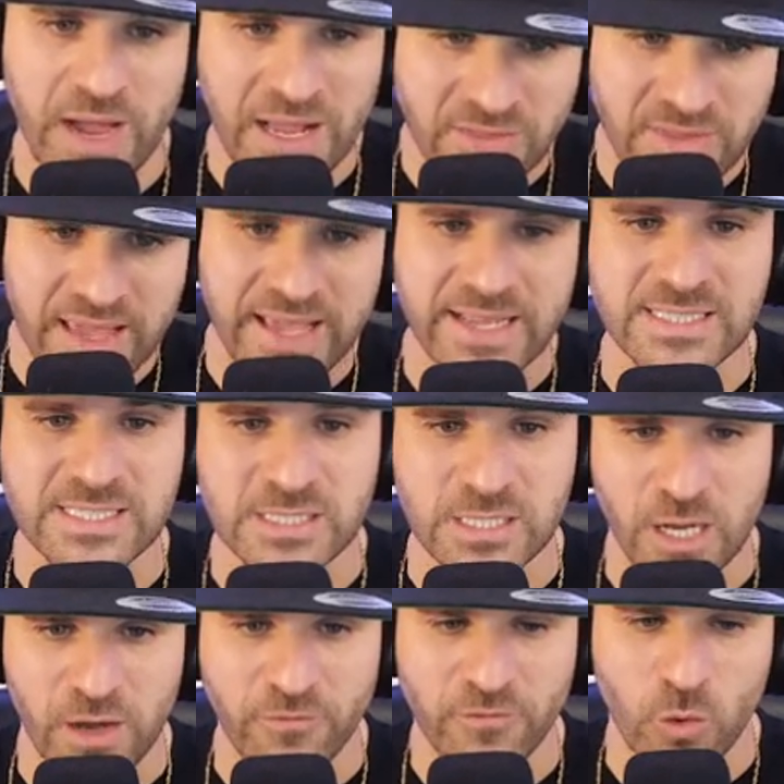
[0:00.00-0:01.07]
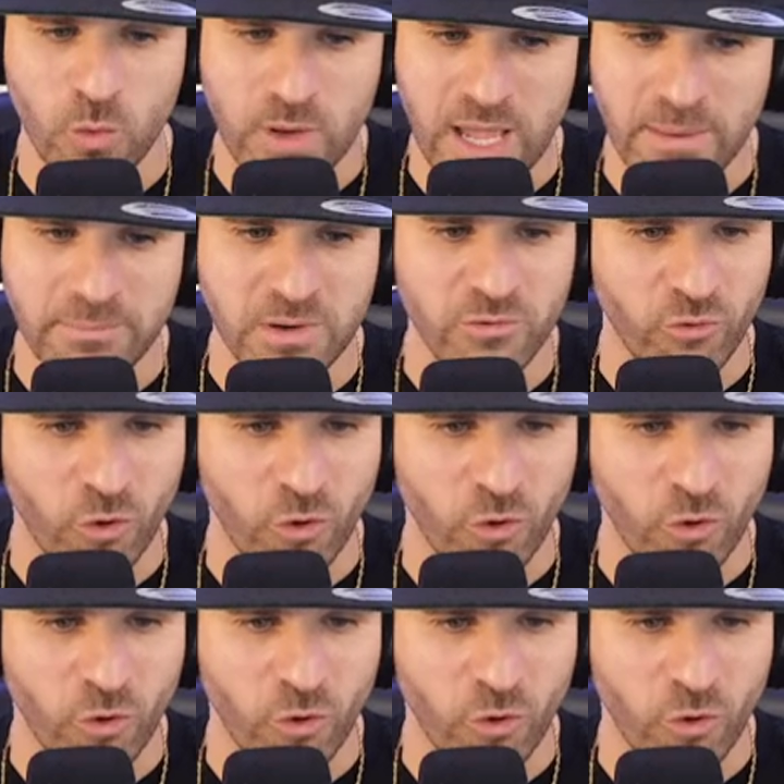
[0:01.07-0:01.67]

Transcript: I think it's tough, don't get me